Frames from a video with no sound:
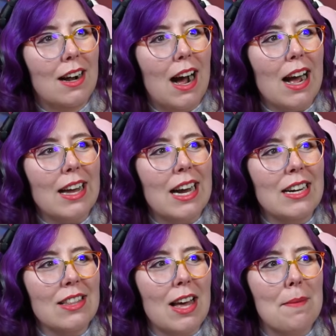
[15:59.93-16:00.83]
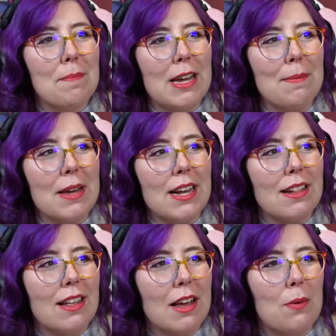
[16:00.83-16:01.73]
I kind of thought maybe
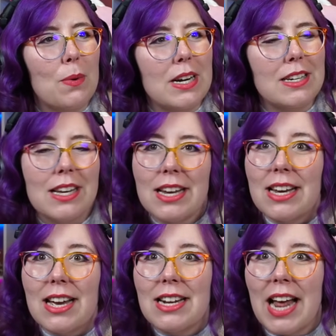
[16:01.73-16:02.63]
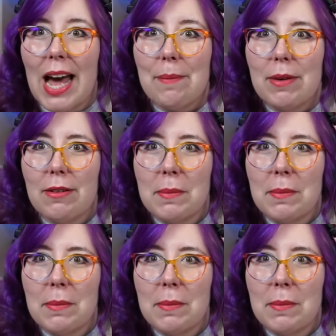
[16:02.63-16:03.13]
like Wendy and Happy would